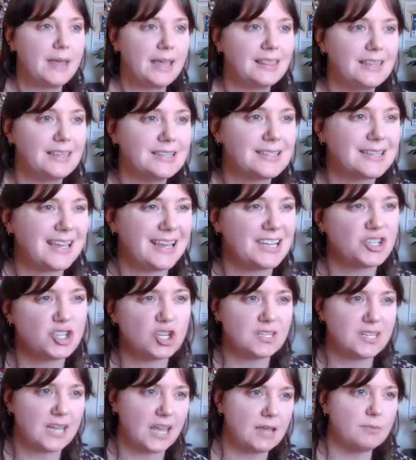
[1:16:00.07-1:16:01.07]
make these
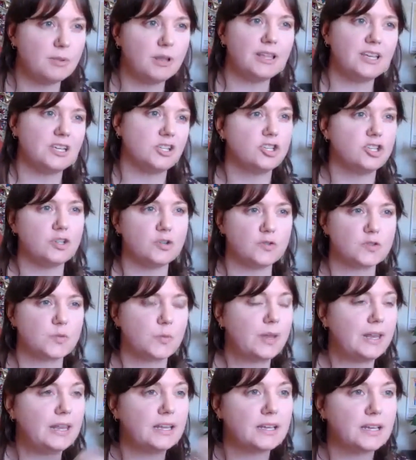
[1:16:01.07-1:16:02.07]
kitchen table issues.
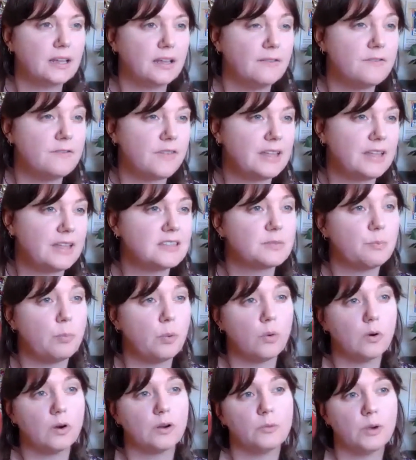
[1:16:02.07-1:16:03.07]
We need to convince
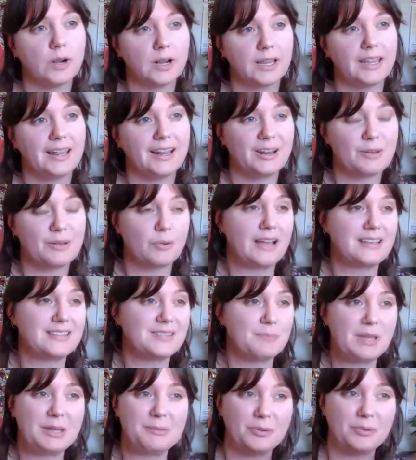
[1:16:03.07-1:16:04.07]
poor, working, and
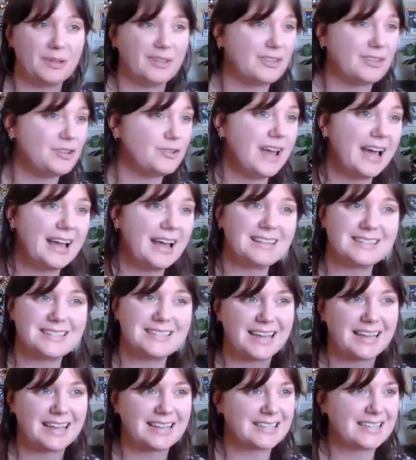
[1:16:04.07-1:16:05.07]
oppressed people in the United
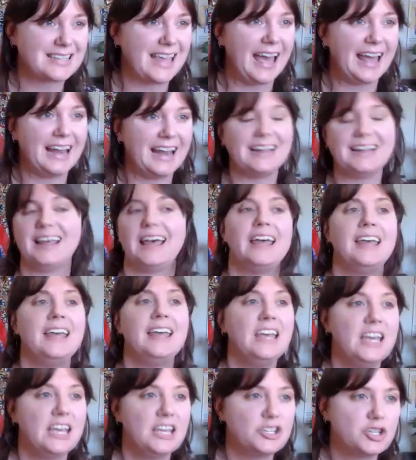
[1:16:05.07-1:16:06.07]
States, Canada,
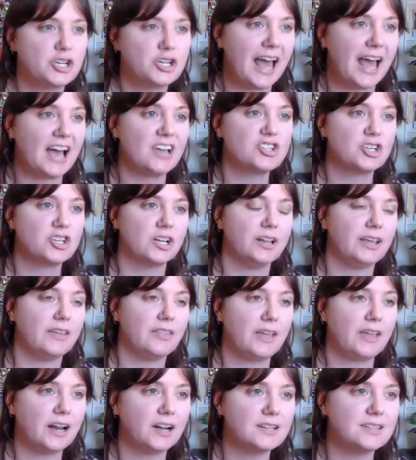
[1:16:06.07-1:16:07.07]
internationally,
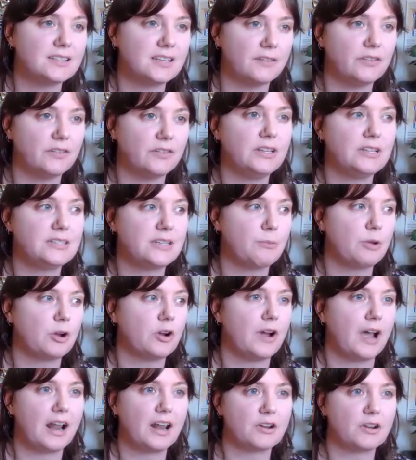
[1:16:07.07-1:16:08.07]
that our civil and
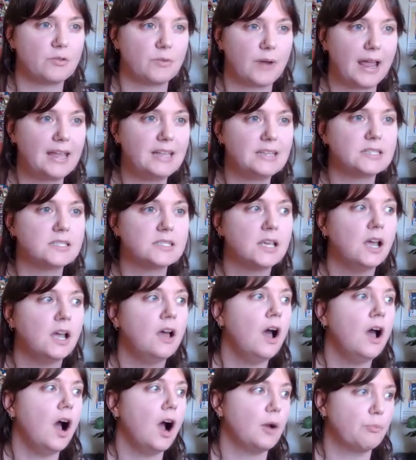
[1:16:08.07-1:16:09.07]
democratic rights
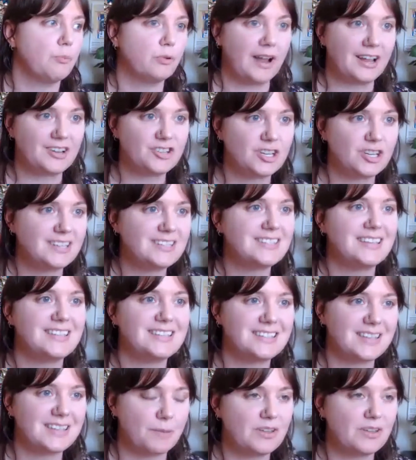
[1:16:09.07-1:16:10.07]
are precious
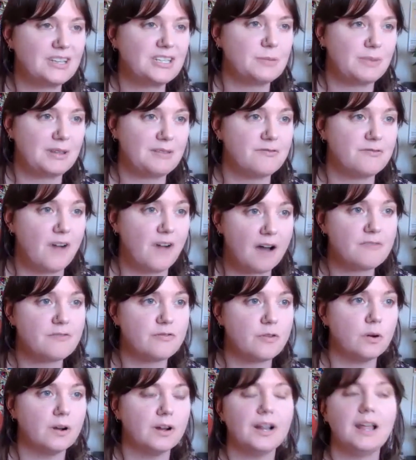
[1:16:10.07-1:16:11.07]
and something to be fought
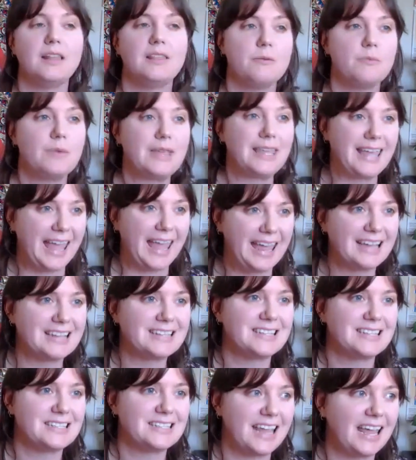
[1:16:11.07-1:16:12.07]
for, and that we
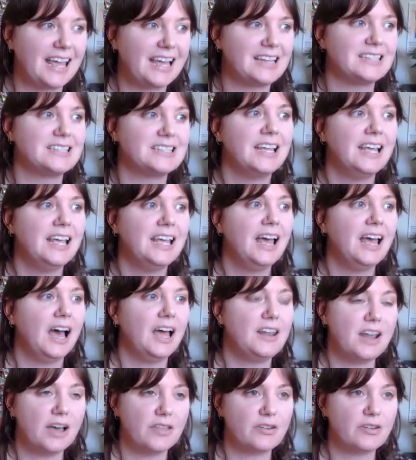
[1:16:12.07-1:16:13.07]
can't stand
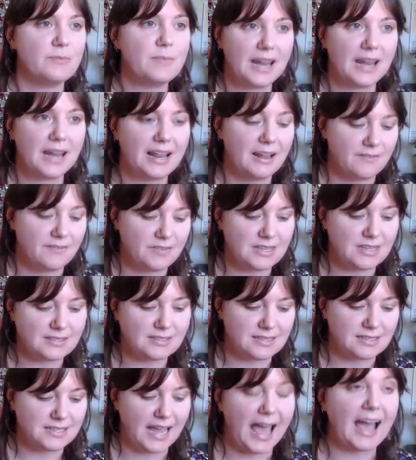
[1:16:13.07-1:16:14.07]
another minute of
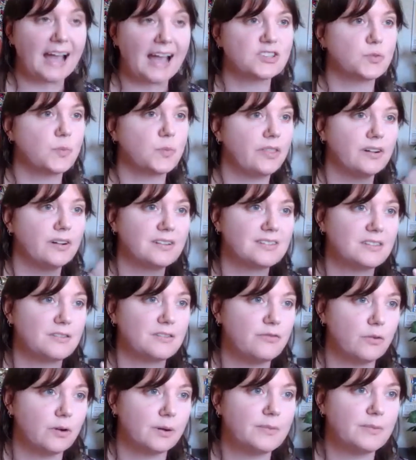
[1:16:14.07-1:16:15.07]
these attacks, whether it's
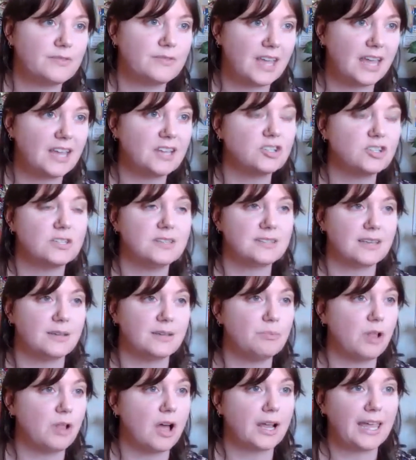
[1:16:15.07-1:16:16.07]
the form of sanctions
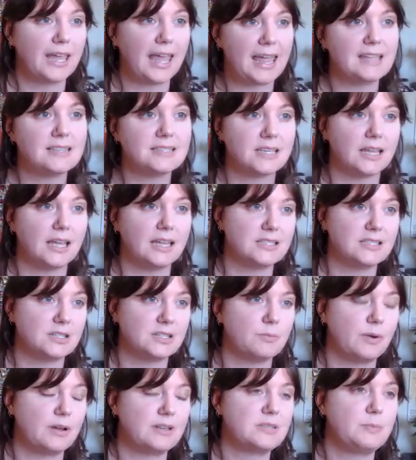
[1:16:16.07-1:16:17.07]
and blockades against
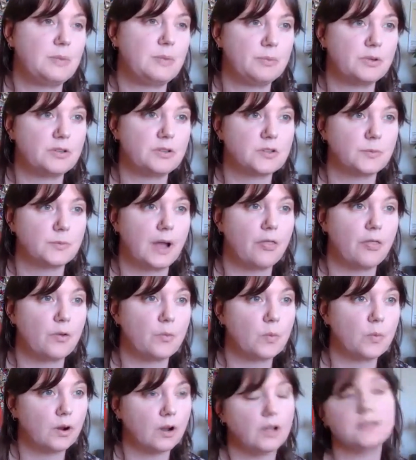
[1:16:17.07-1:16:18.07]
oppressed peoples around the
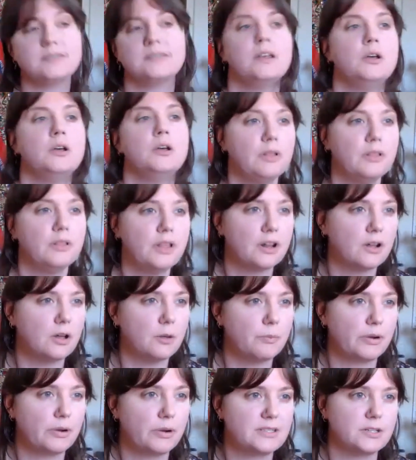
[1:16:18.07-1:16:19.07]
world,
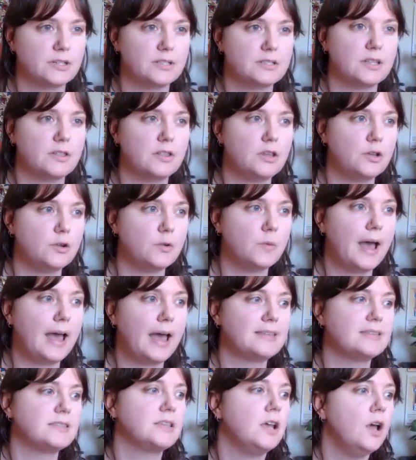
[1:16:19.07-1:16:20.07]
political prisoners in the
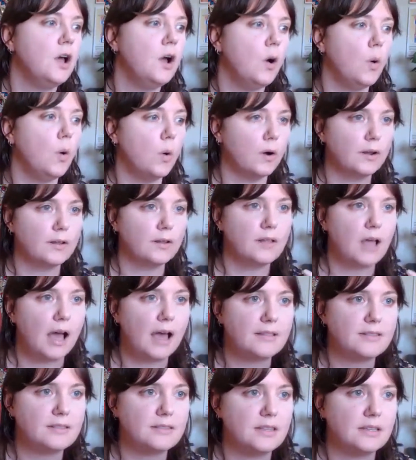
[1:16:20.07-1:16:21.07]
US, or
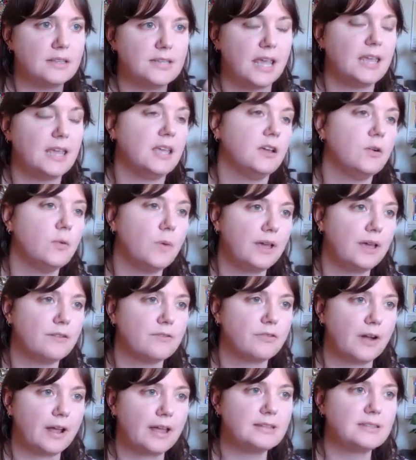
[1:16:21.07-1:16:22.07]
the taking away
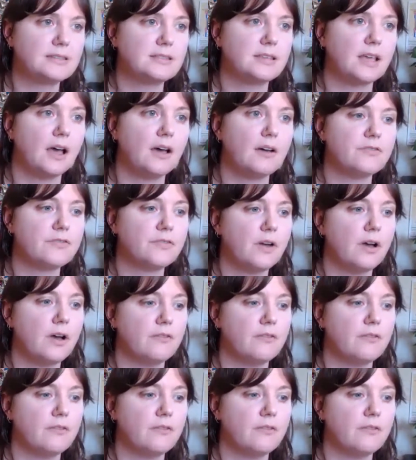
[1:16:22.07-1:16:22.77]
of rights of